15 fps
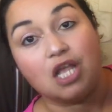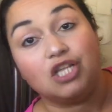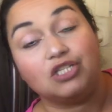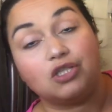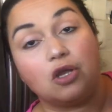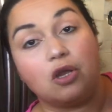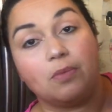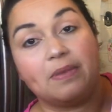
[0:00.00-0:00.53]

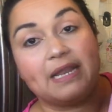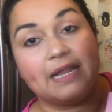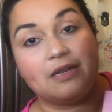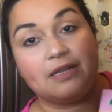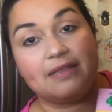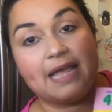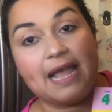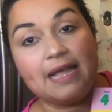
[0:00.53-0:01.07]
So he'll be
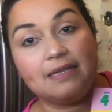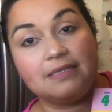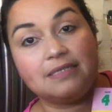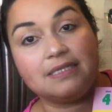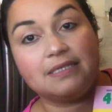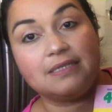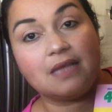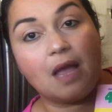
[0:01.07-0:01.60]
learning that
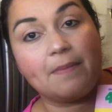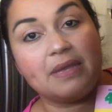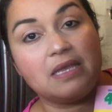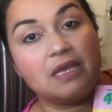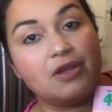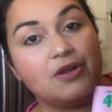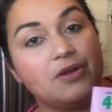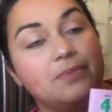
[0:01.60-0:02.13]
this coming
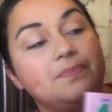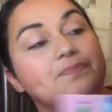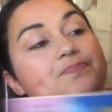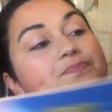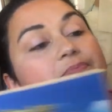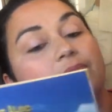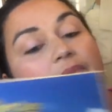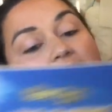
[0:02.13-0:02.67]
year.
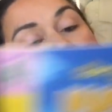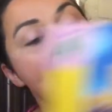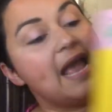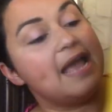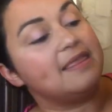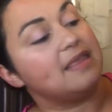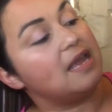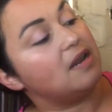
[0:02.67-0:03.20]

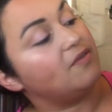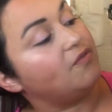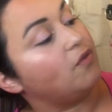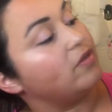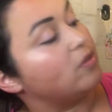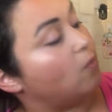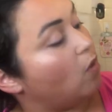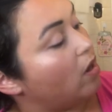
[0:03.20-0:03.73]
And then for
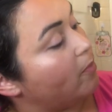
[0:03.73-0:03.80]
the word